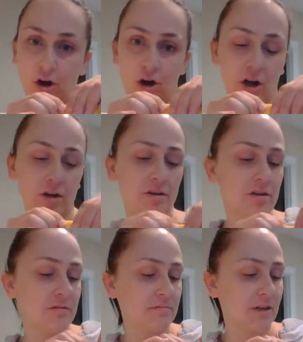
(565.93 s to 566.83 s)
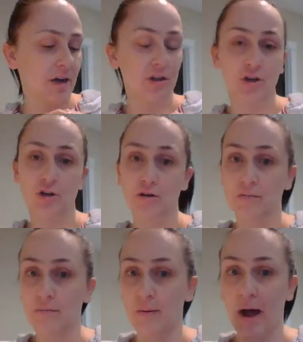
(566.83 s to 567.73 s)
odd color
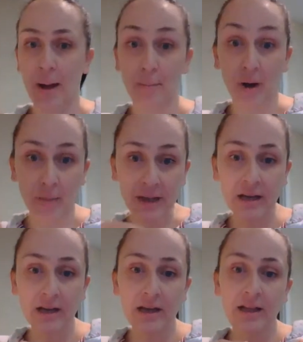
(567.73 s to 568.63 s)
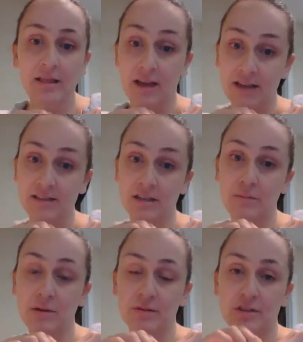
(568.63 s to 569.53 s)
bobbin, that's going to
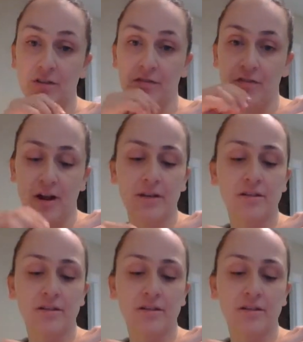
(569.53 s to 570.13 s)
be what's on the front.